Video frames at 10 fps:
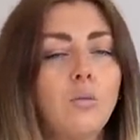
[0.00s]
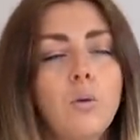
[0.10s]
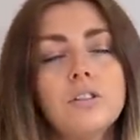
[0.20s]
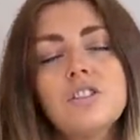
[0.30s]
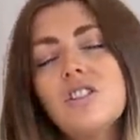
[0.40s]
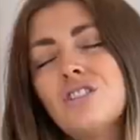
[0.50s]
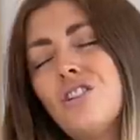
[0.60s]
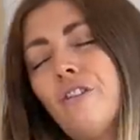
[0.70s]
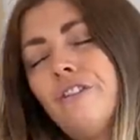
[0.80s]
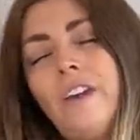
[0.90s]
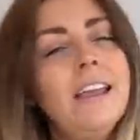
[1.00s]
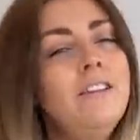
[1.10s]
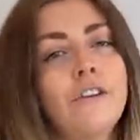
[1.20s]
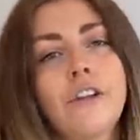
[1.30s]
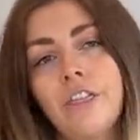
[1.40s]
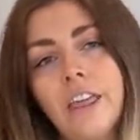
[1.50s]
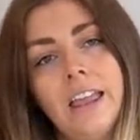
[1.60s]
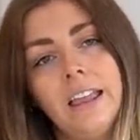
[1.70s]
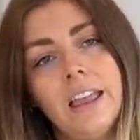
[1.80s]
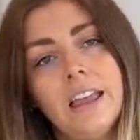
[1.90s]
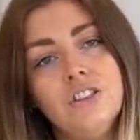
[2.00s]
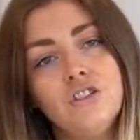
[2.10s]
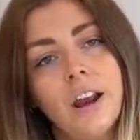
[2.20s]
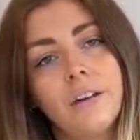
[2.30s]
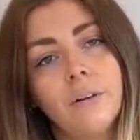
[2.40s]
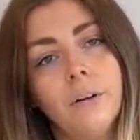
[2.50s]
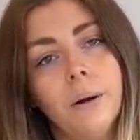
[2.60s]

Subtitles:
Or what's just your favourite thing in general?